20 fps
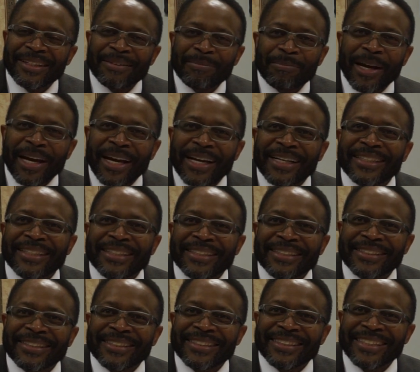Man,
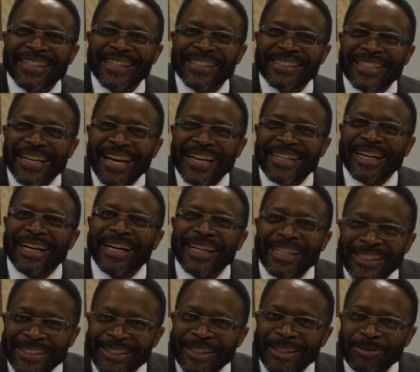isn't that
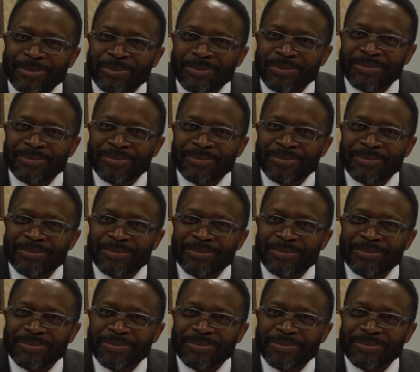clean up?